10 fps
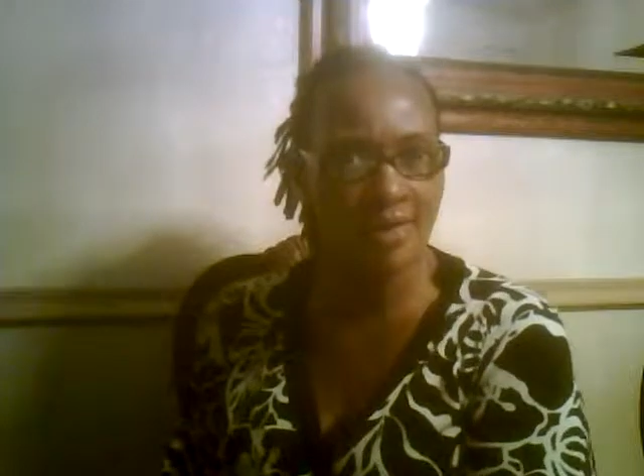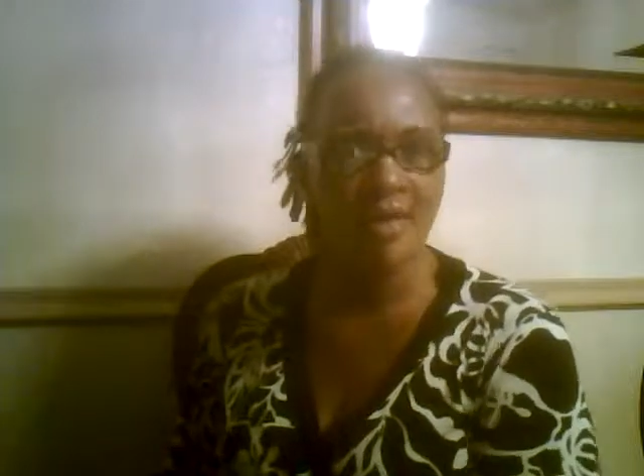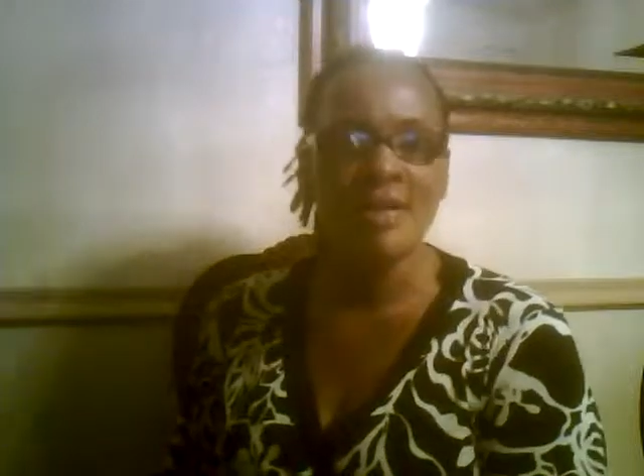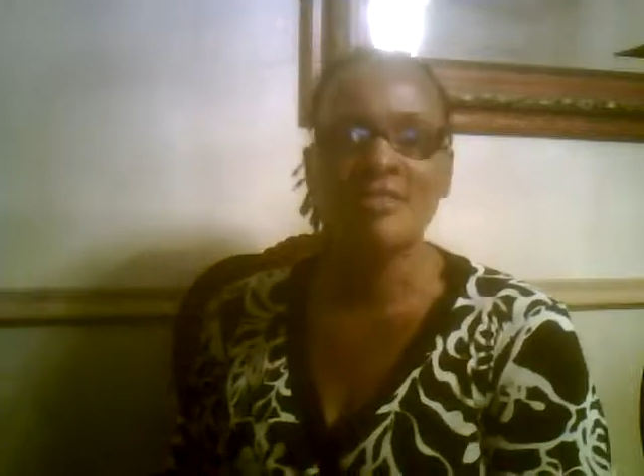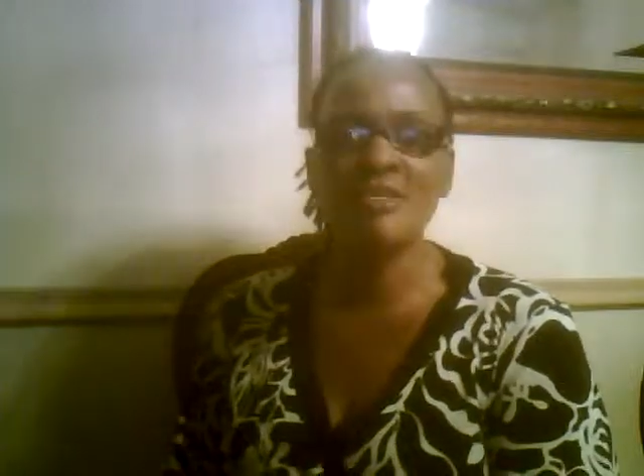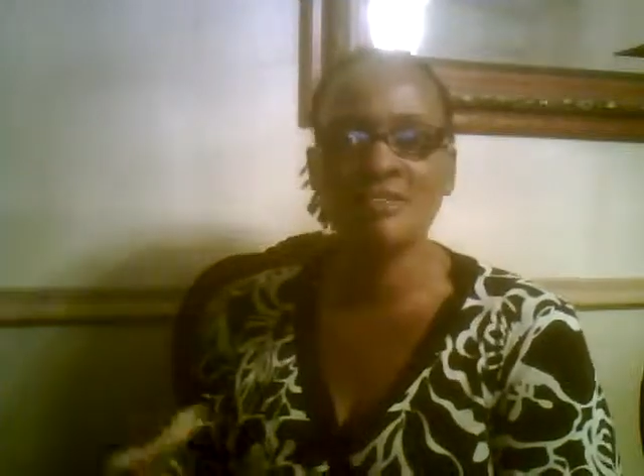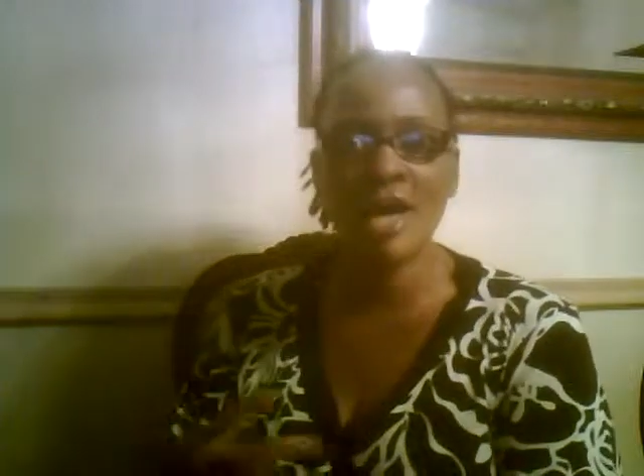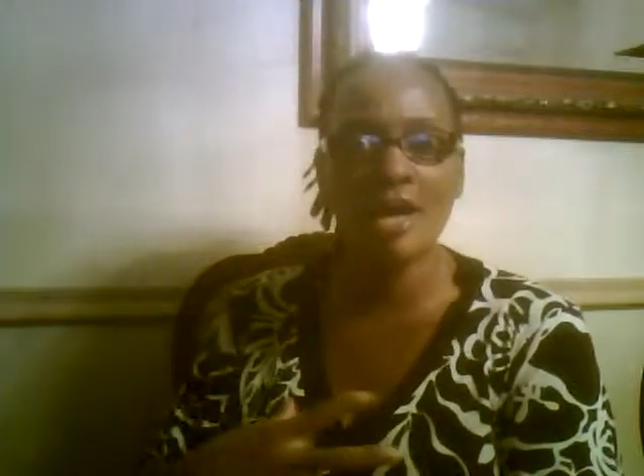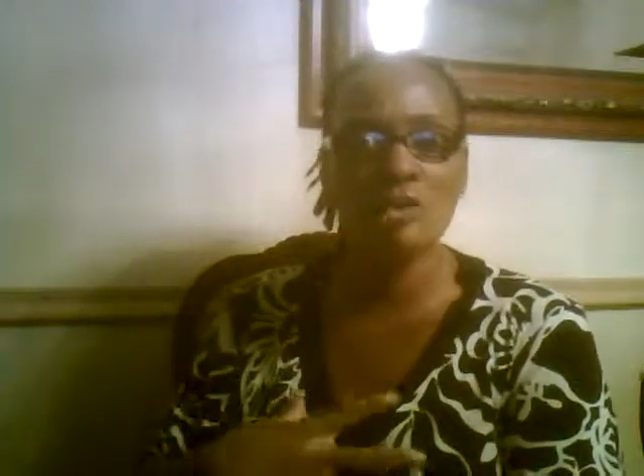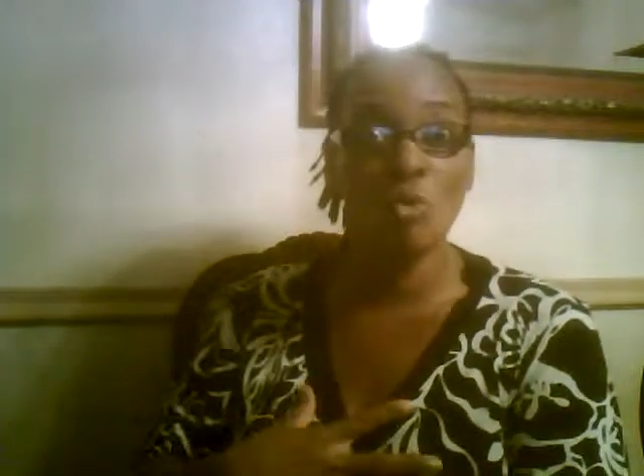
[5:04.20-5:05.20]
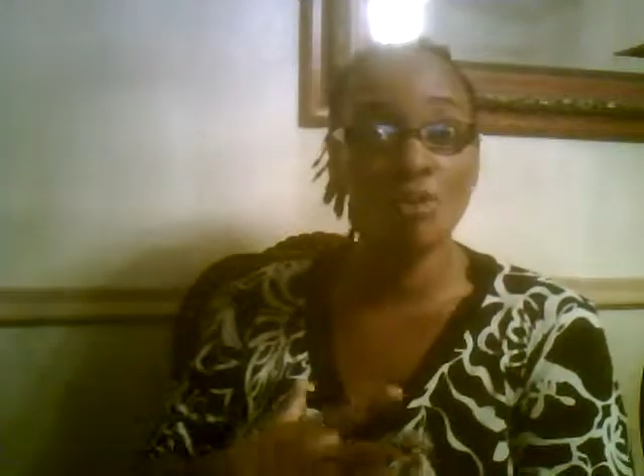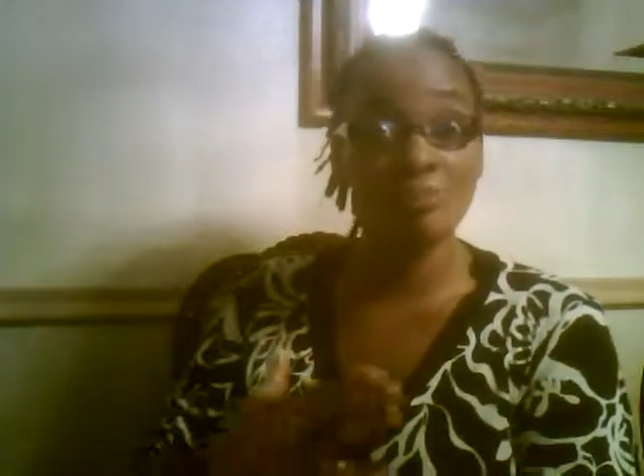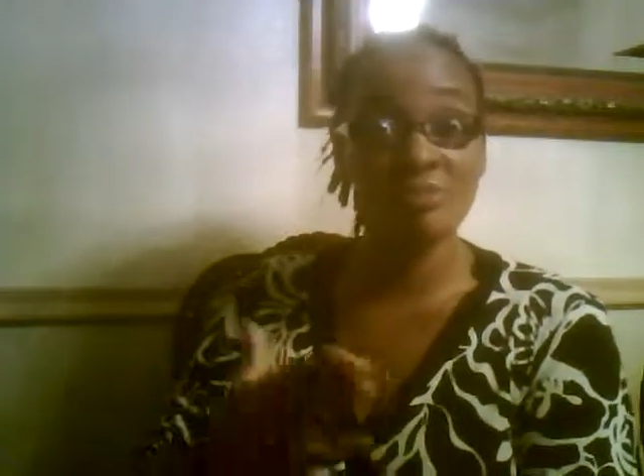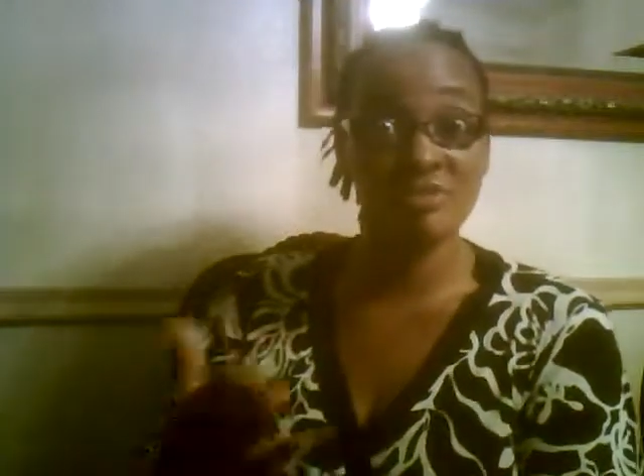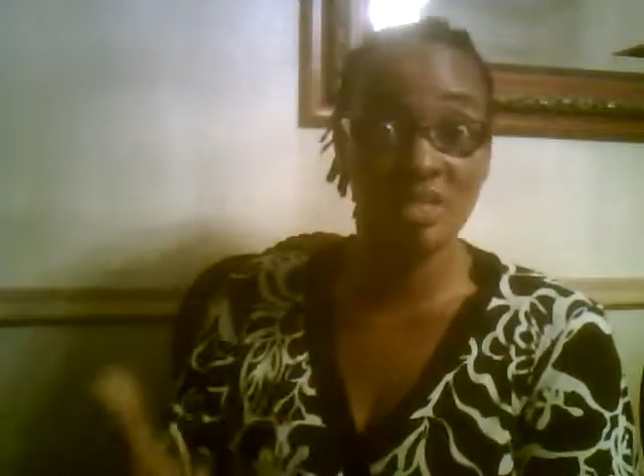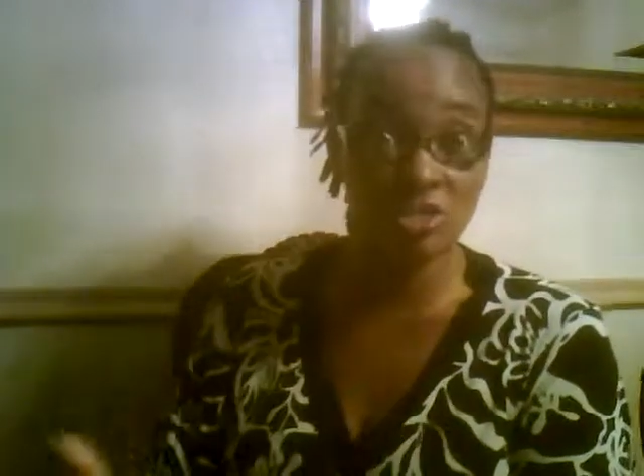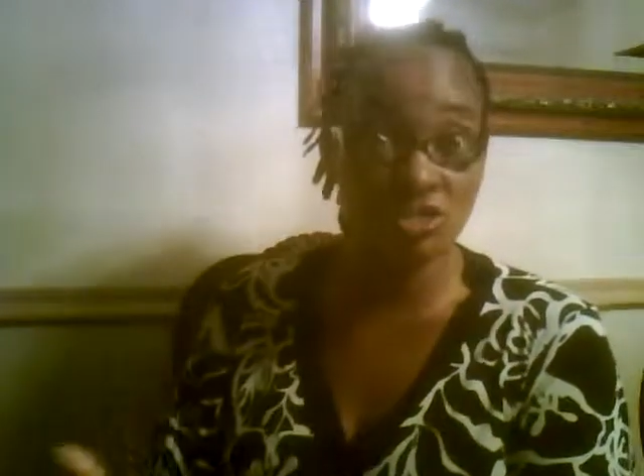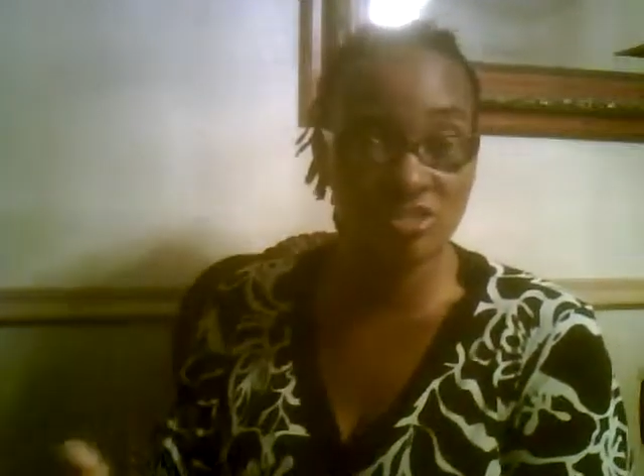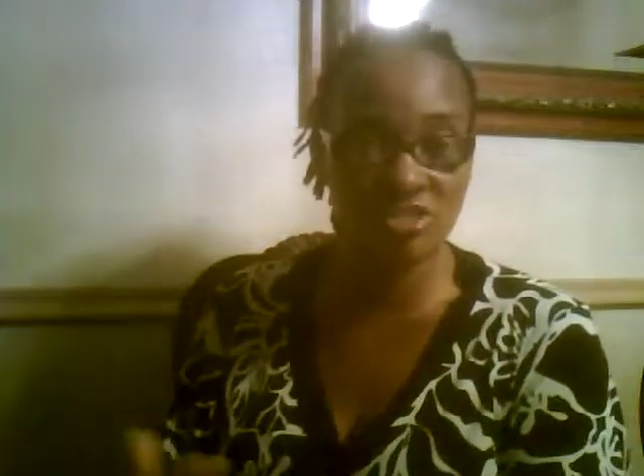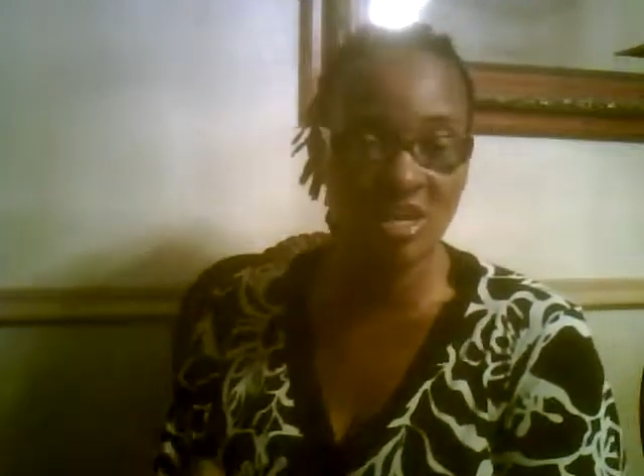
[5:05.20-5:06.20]
This is how you want to present
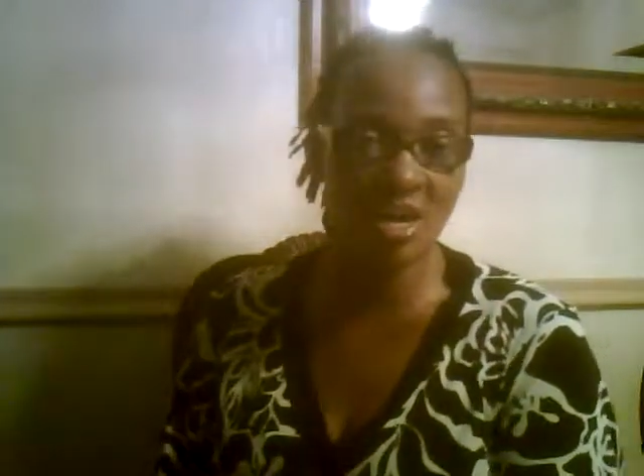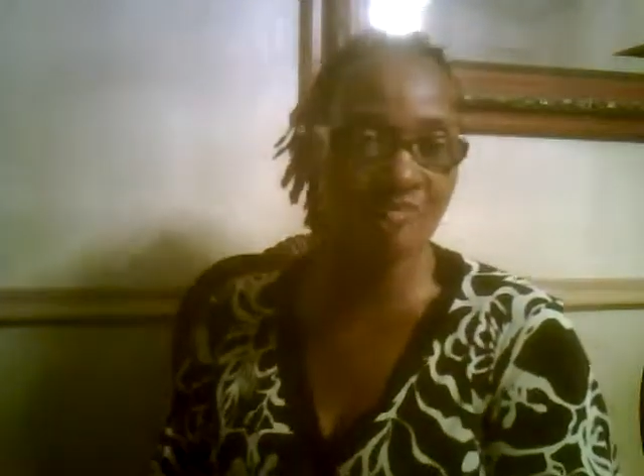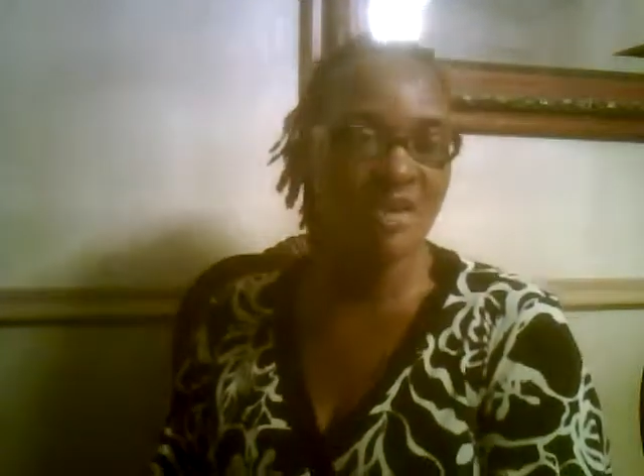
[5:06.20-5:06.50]
yourself,